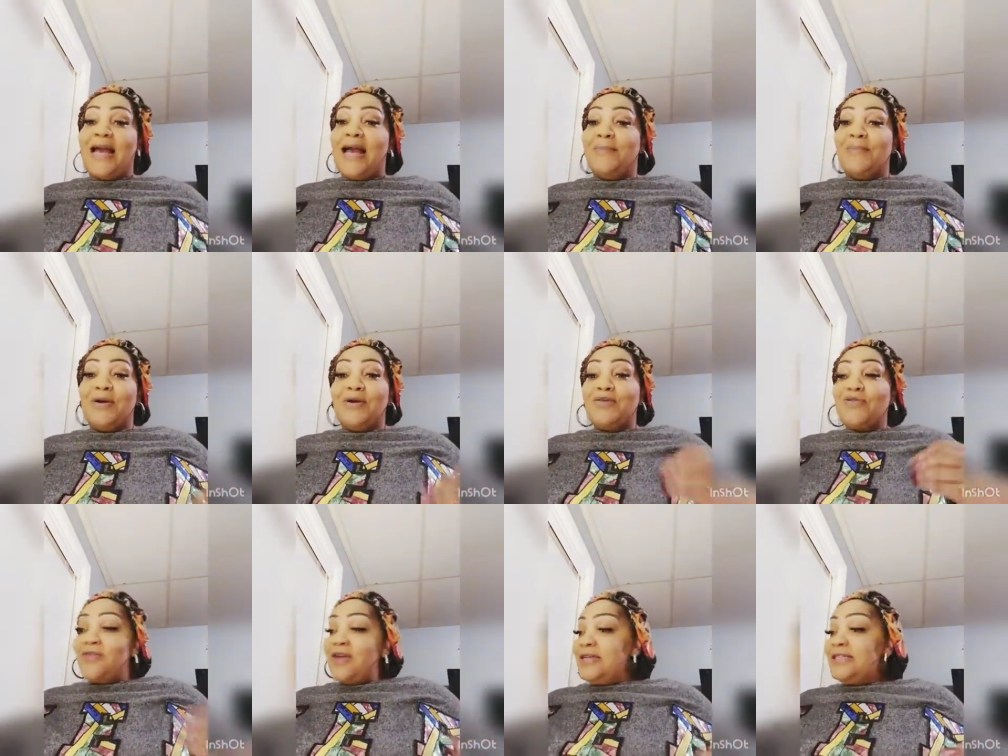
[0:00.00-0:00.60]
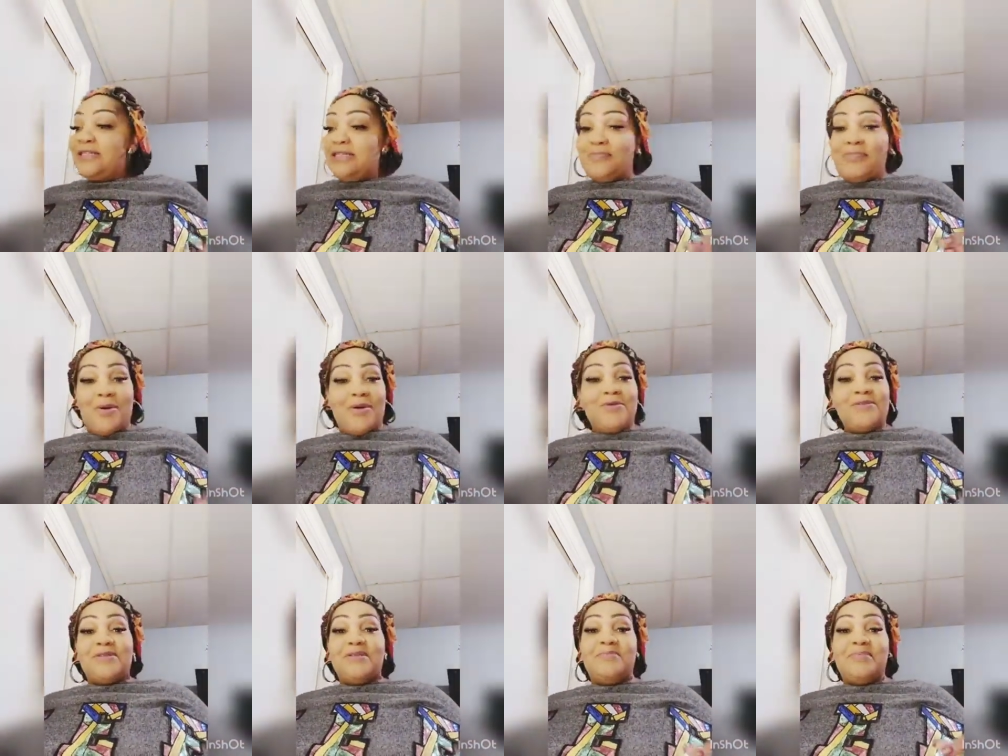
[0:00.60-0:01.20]
I'm a crazy
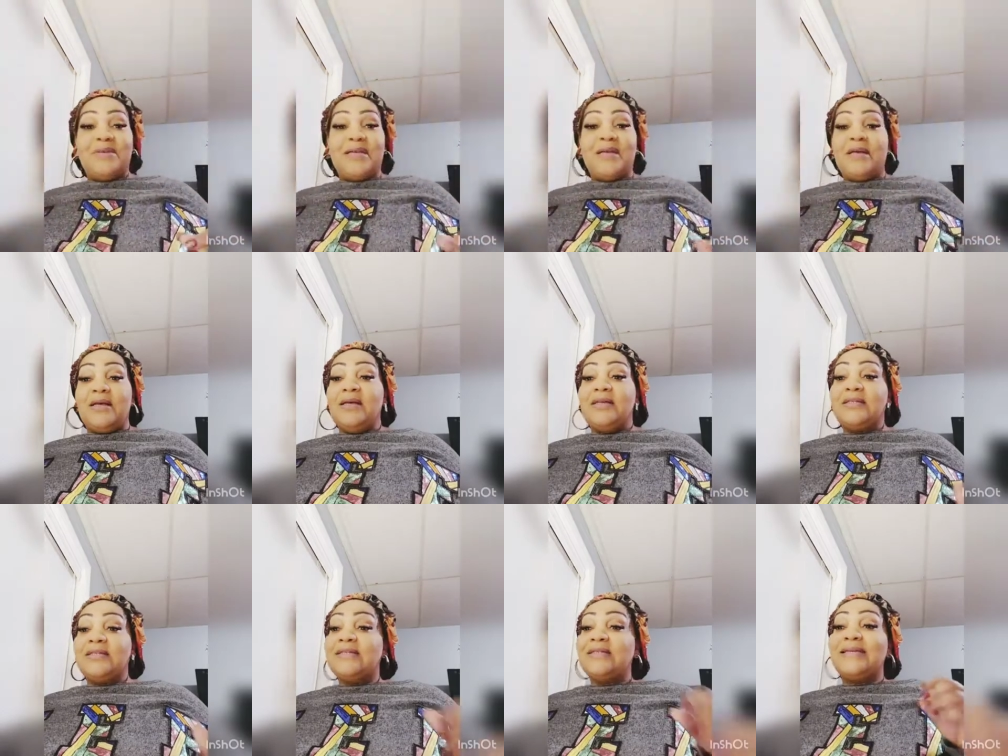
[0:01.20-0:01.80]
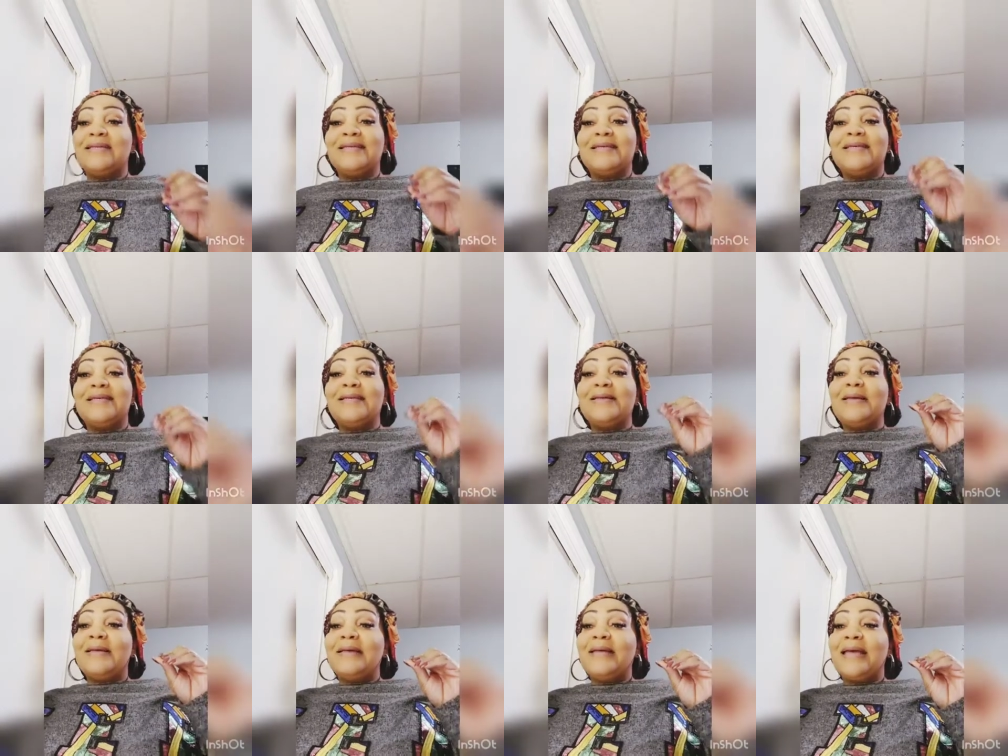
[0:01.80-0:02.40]
person because
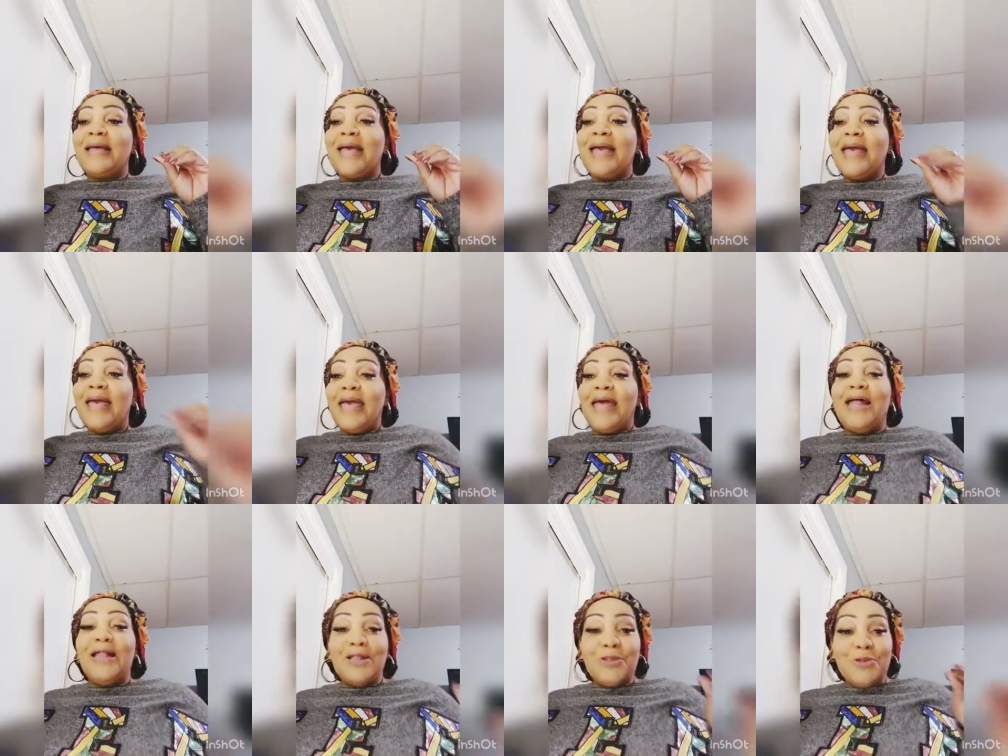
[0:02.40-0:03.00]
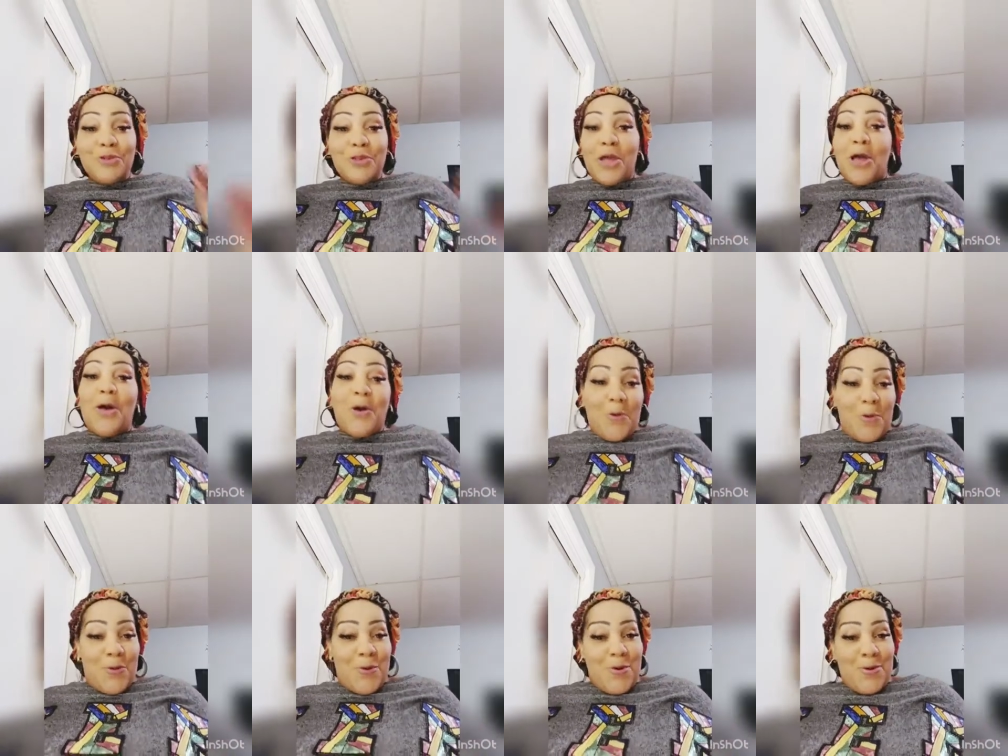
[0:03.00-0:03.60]
hell
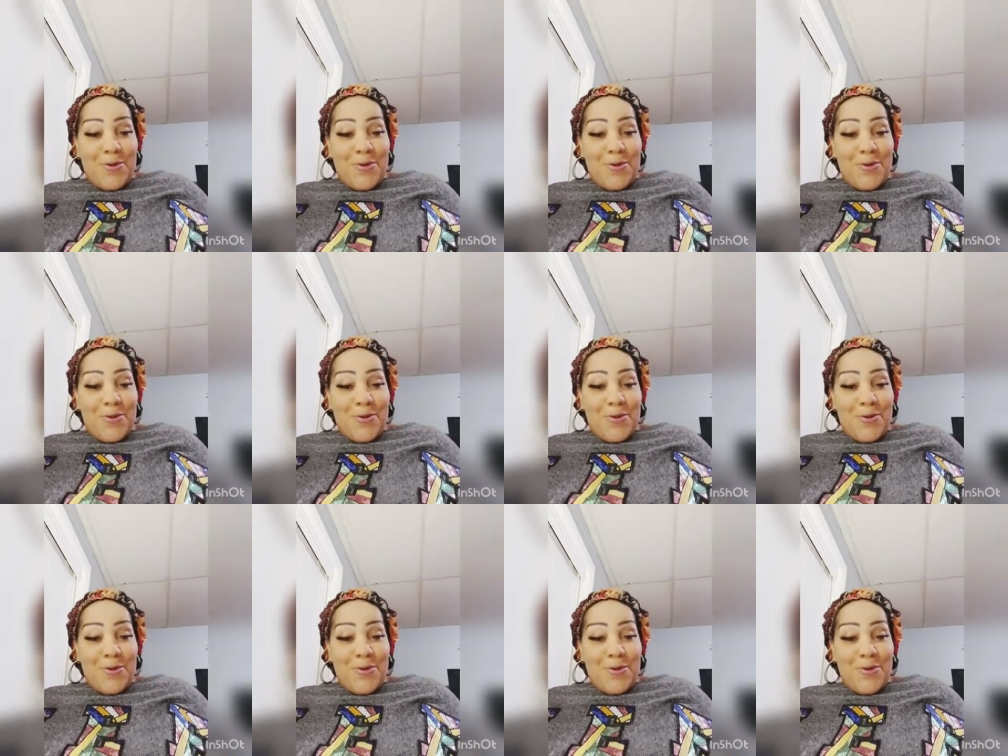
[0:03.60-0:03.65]
no.